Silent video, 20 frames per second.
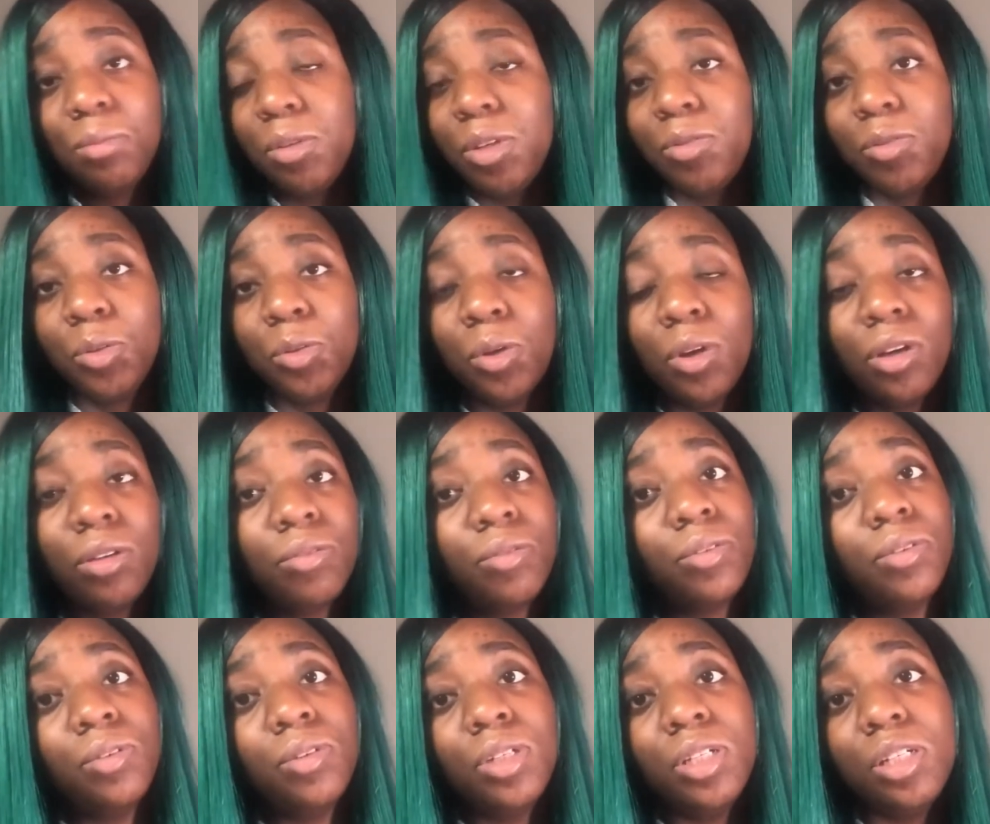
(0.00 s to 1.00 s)
If you have
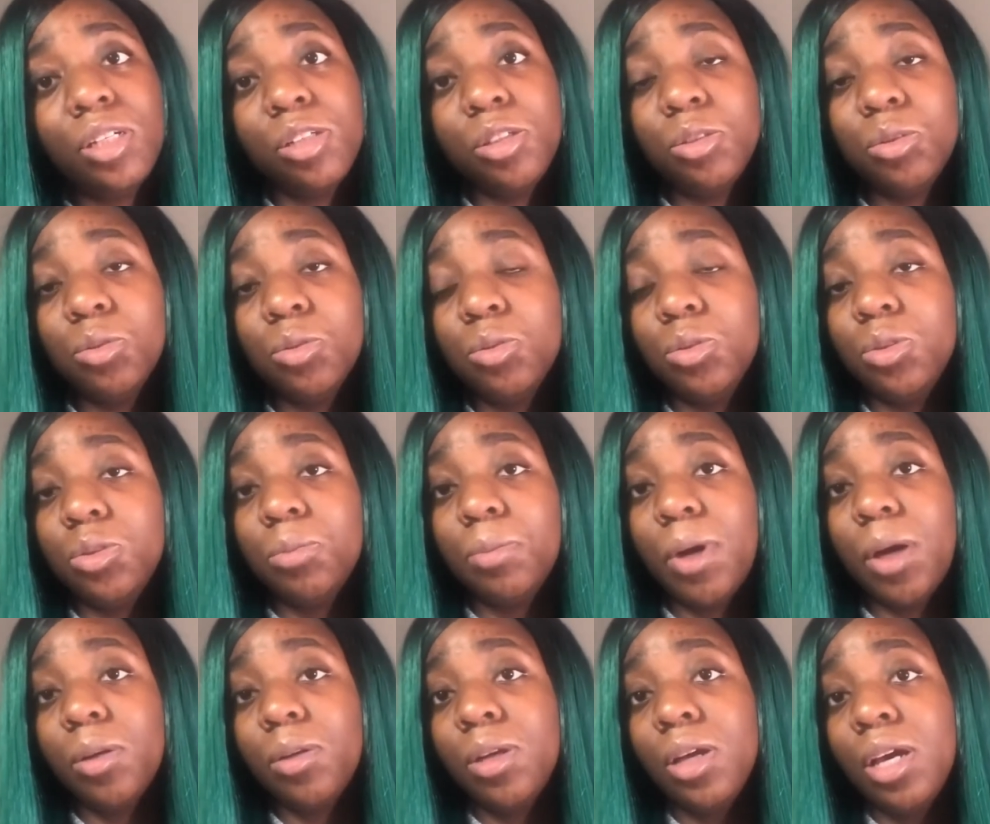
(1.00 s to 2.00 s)
issues
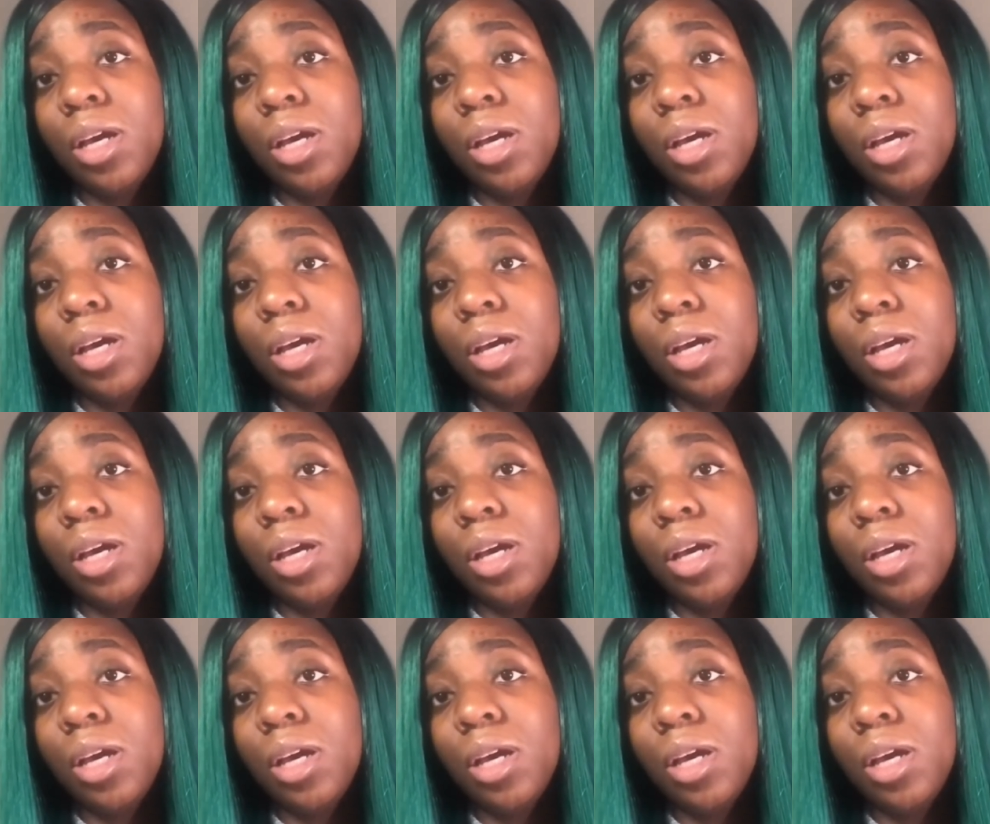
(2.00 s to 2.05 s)
about